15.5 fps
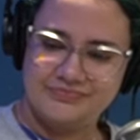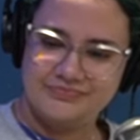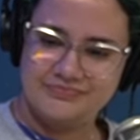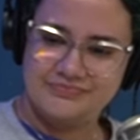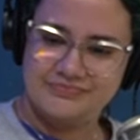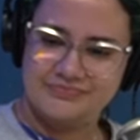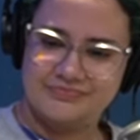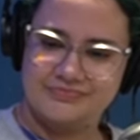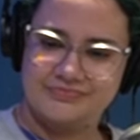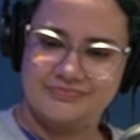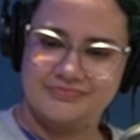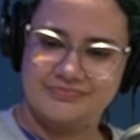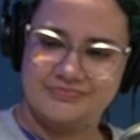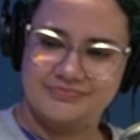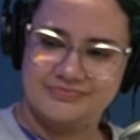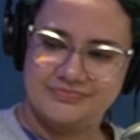
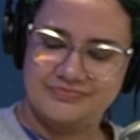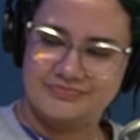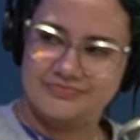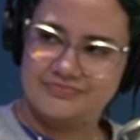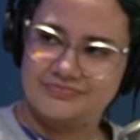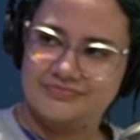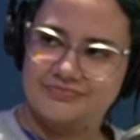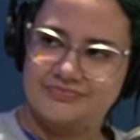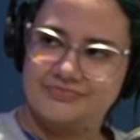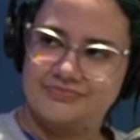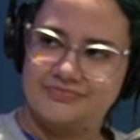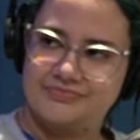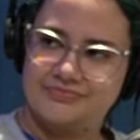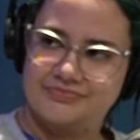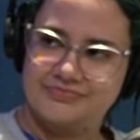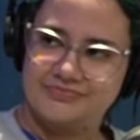
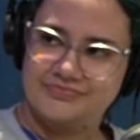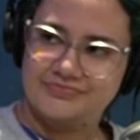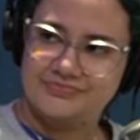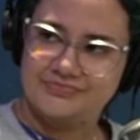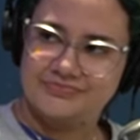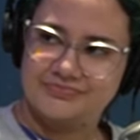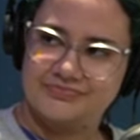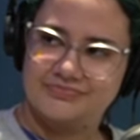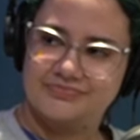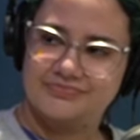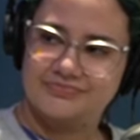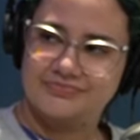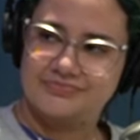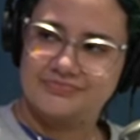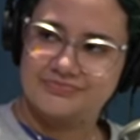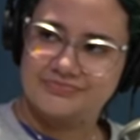
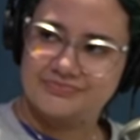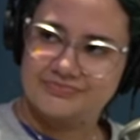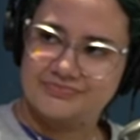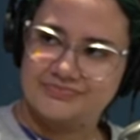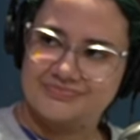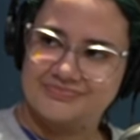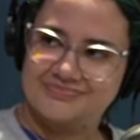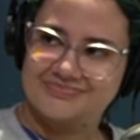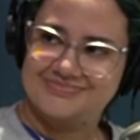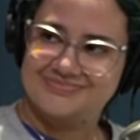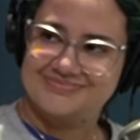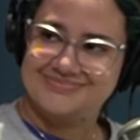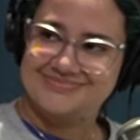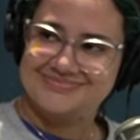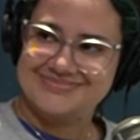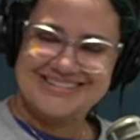
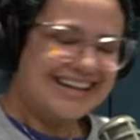(silent)